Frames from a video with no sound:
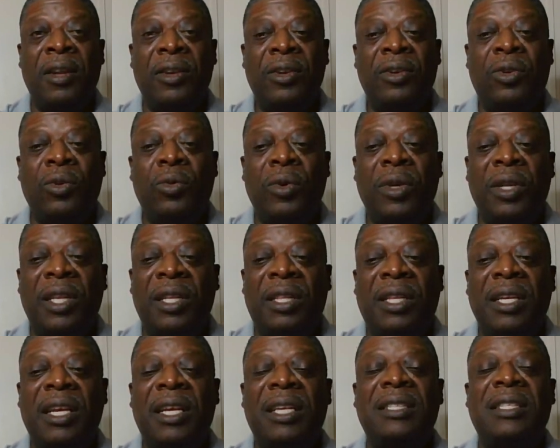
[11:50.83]
doing the
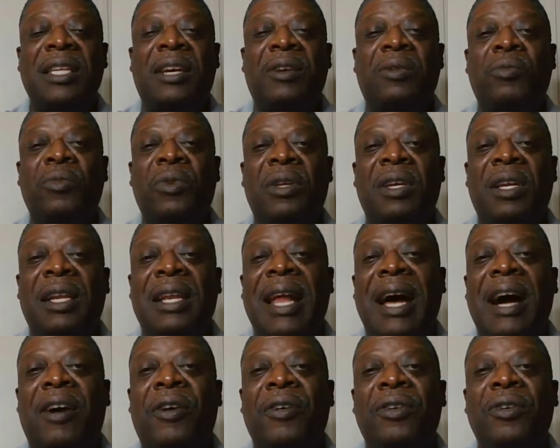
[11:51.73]
things that will
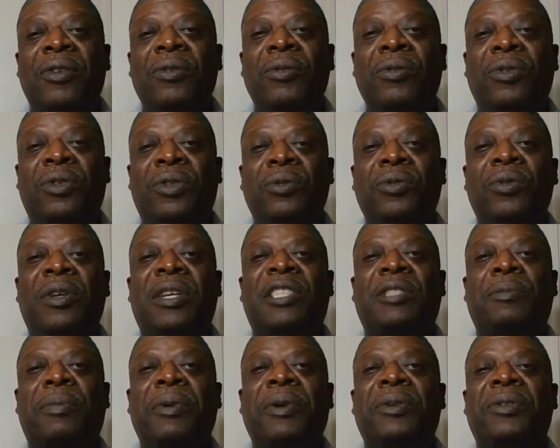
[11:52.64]
allow you to
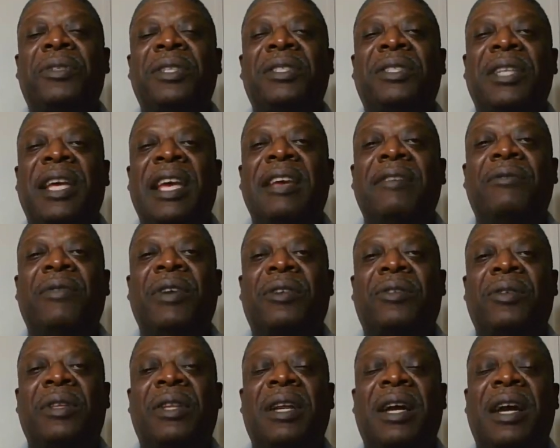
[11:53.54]
experience the same
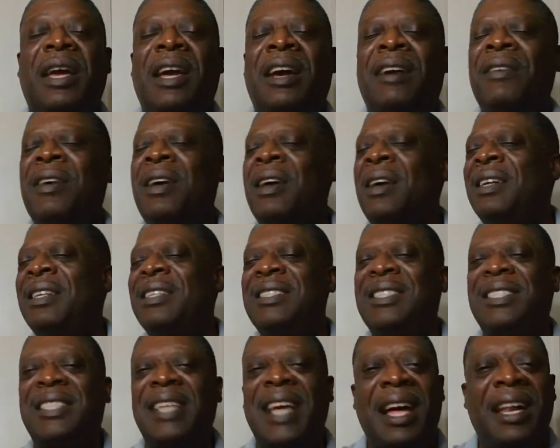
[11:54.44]
victory that I have.
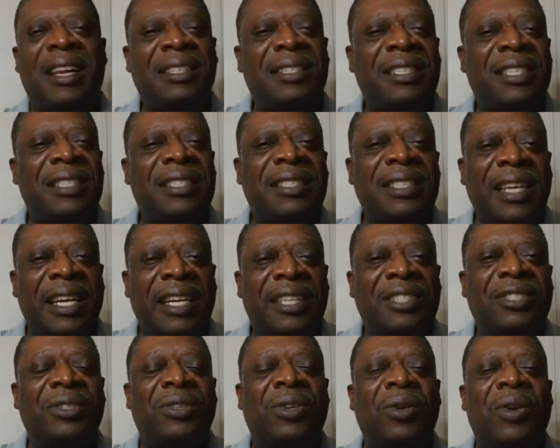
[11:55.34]
Challenges,
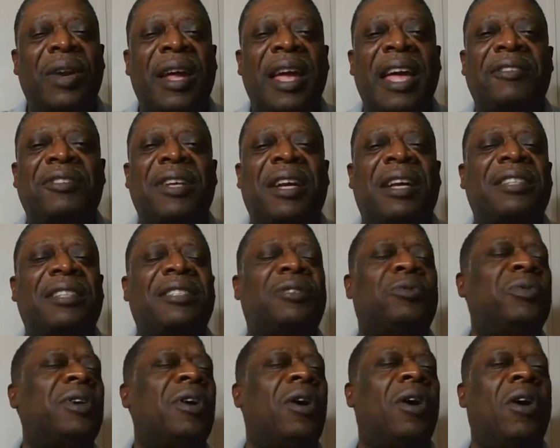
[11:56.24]
yes, you're going to have
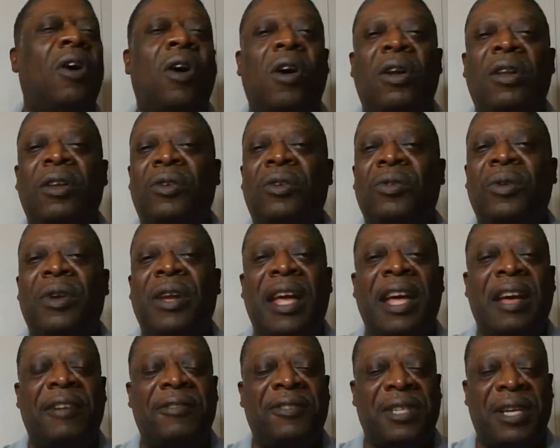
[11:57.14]
challenges. We all are going to
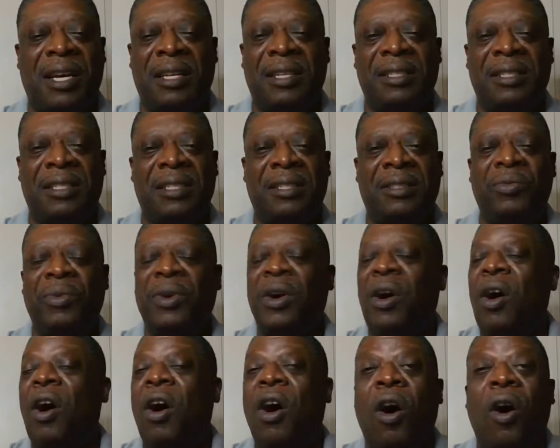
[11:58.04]
have challenges.
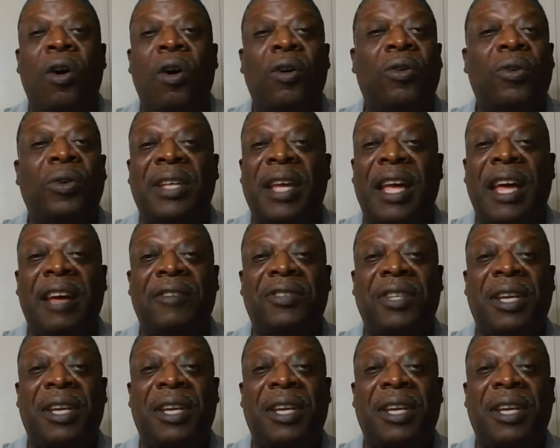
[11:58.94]
We're all going to have